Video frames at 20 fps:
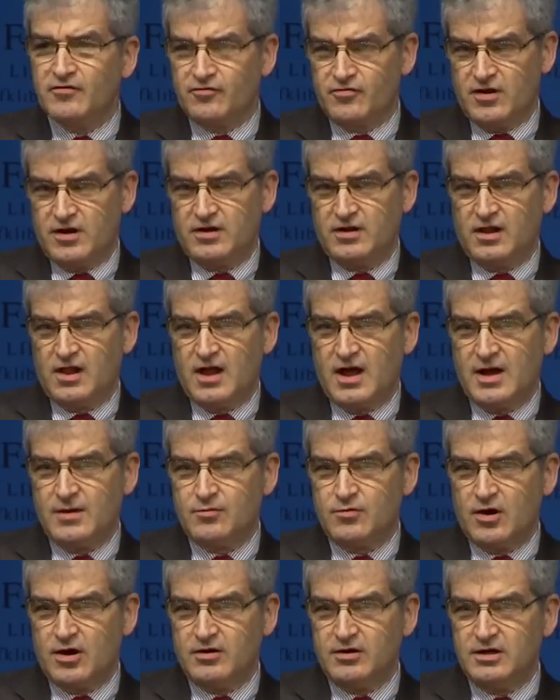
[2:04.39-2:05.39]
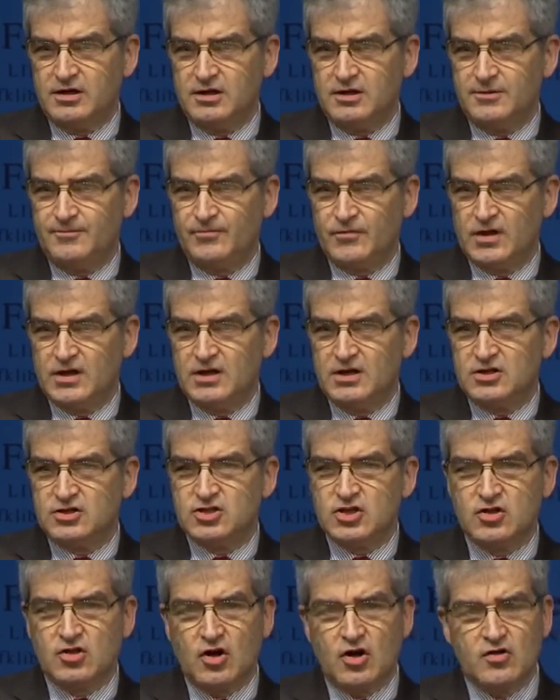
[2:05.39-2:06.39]
friend of the library.
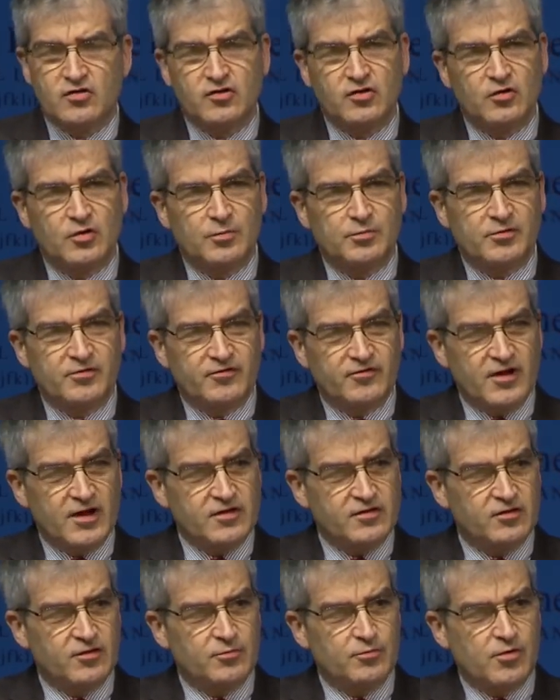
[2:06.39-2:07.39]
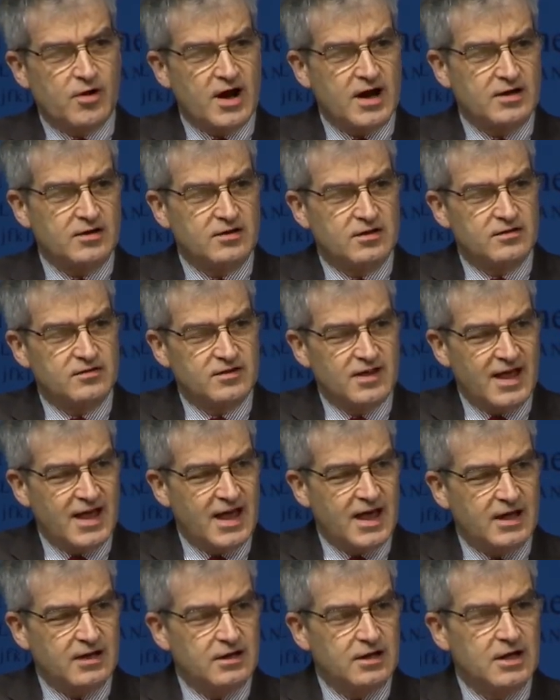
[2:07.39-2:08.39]
She's also a professor of practice
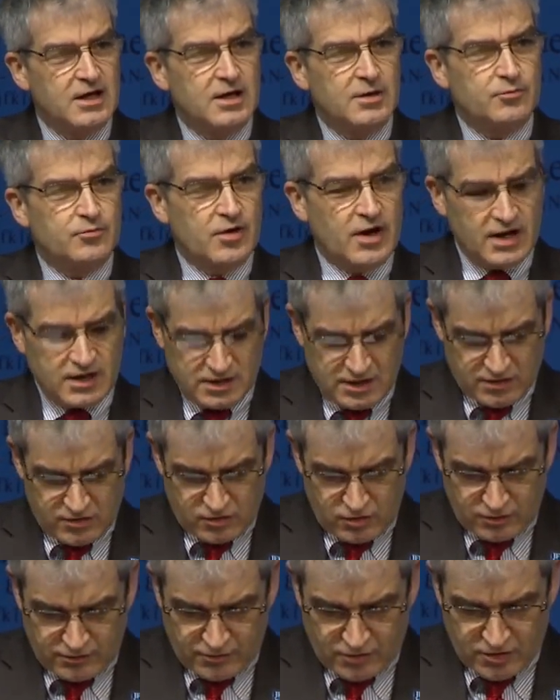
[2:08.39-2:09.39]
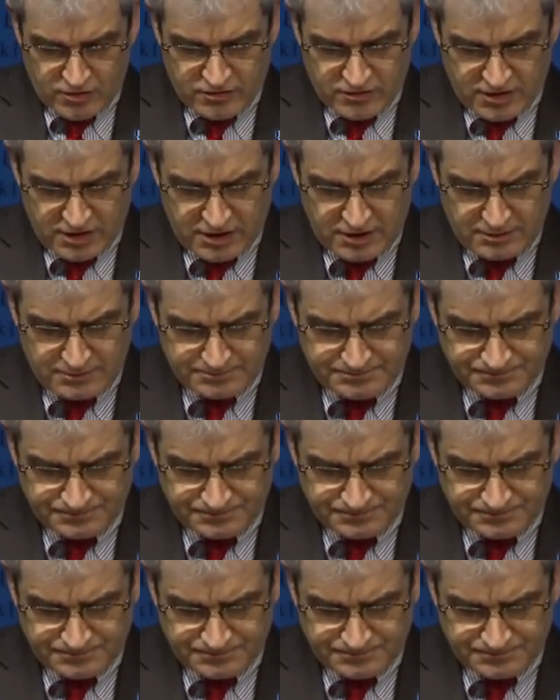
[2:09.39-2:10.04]
at Brandeis University.